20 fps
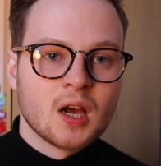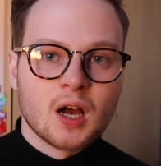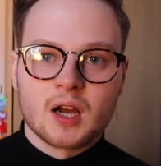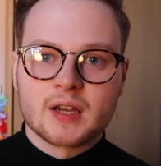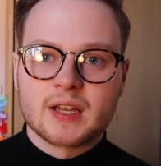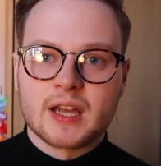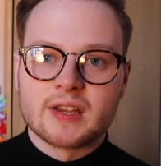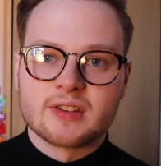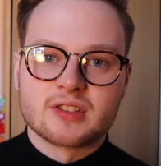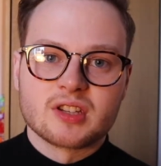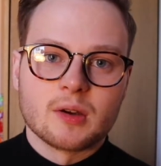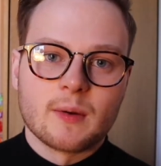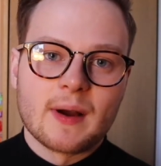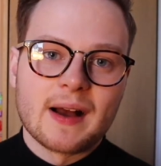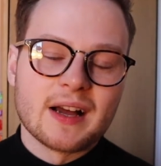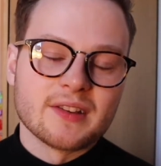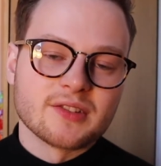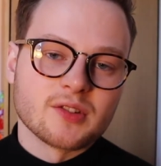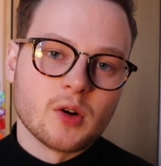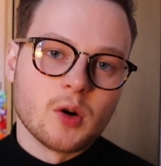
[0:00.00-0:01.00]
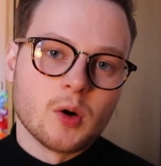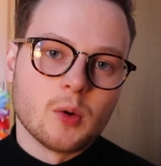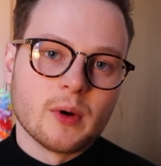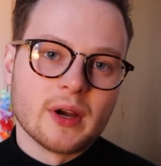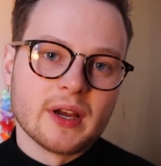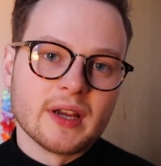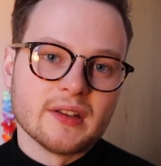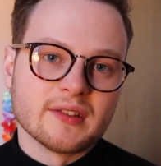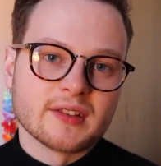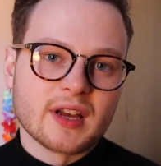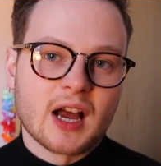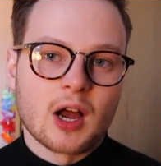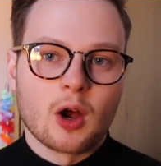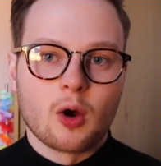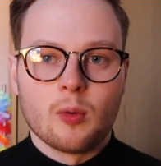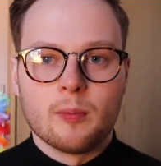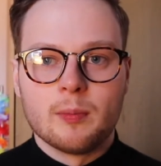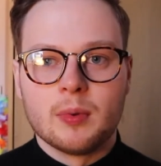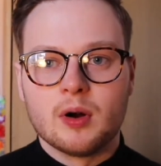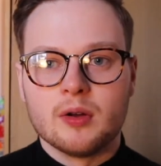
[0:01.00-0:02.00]
Okay, so as always,
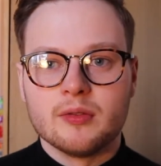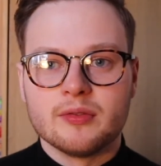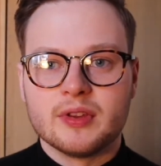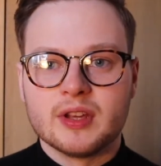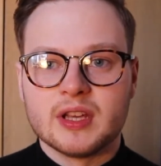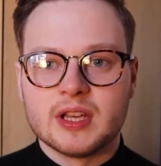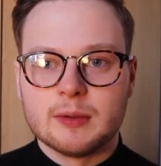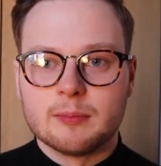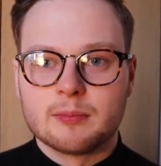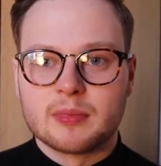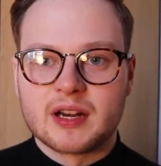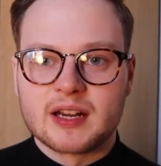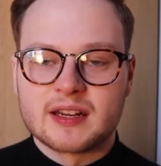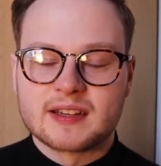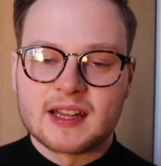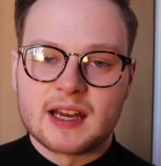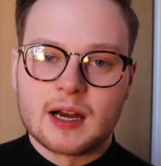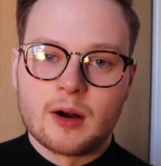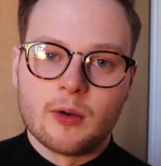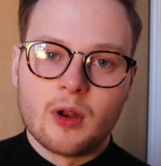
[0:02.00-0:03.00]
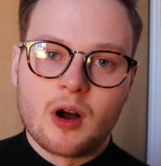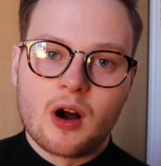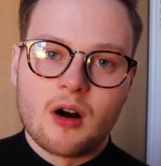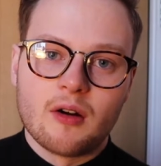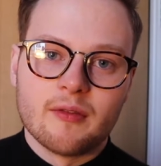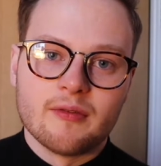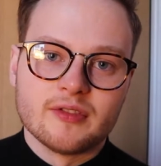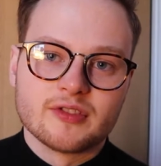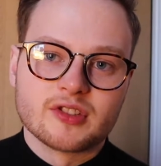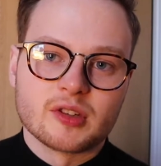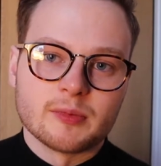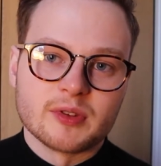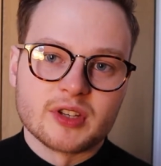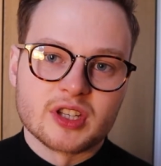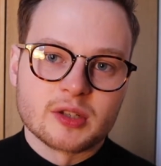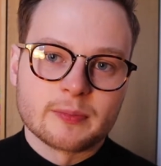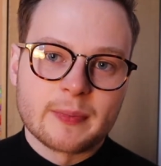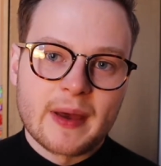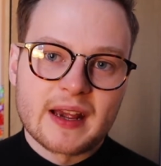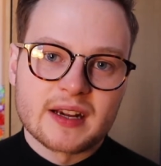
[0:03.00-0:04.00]
I'll put the breakdown of some of the
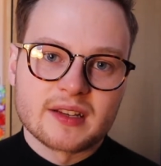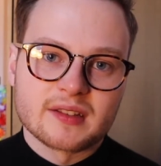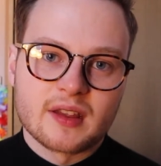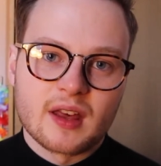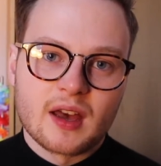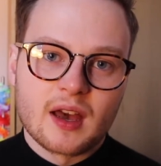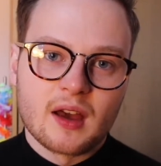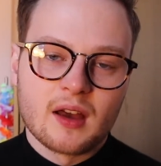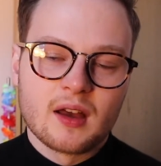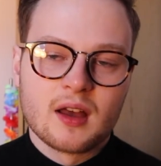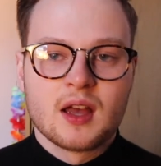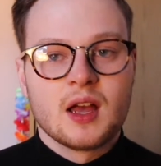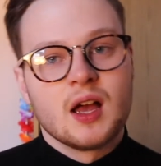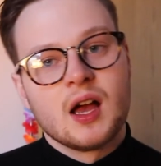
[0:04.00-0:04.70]
specs there,